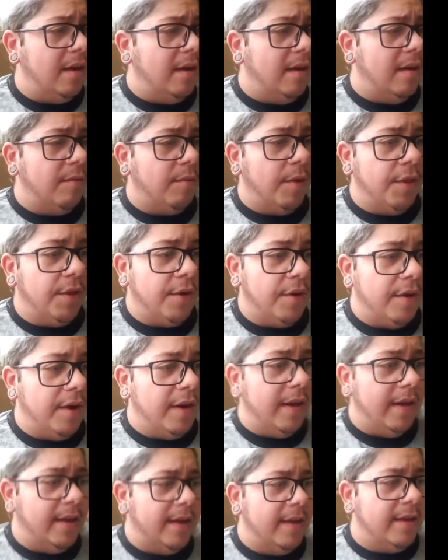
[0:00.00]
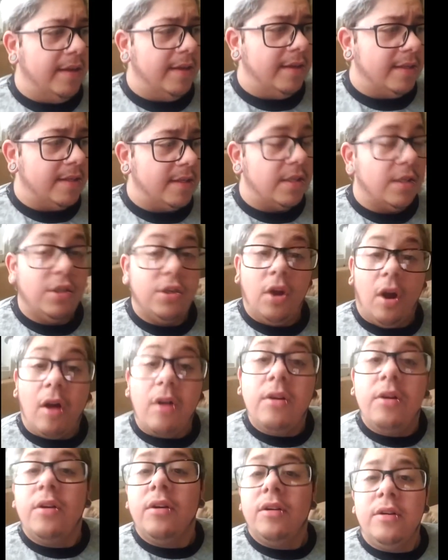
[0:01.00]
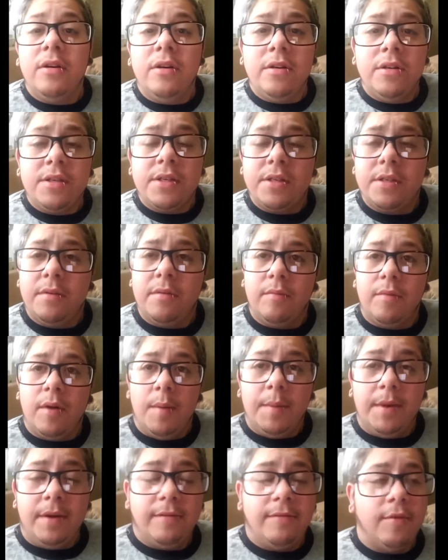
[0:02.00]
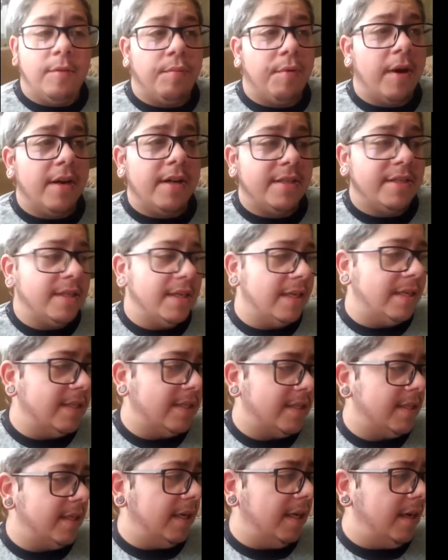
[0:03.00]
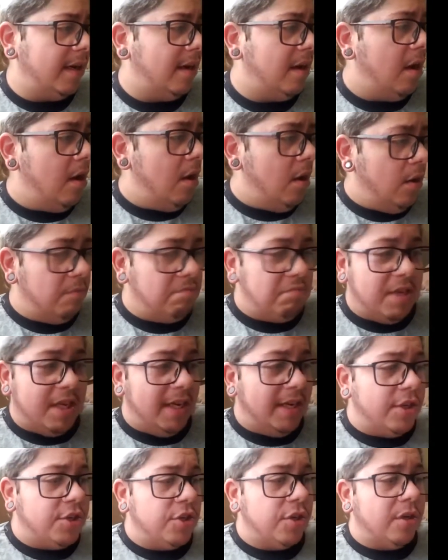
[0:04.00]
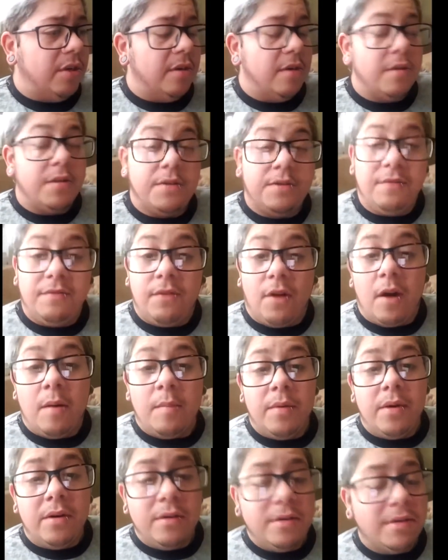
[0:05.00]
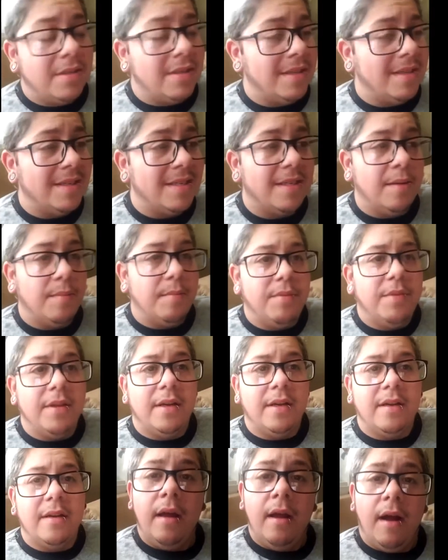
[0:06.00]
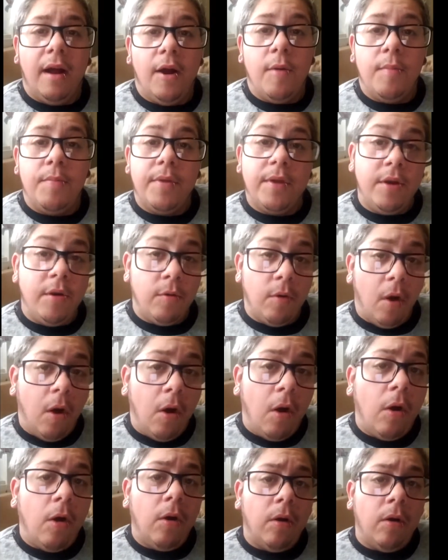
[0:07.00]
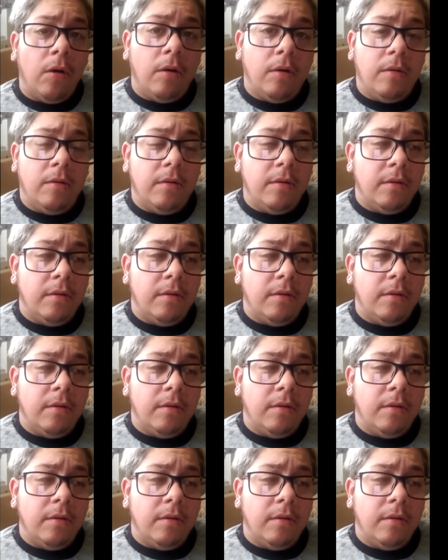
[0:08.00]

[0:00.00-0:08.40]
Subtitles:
whether it's doctors running for presidency, teachers, farmers, something. I hope that you all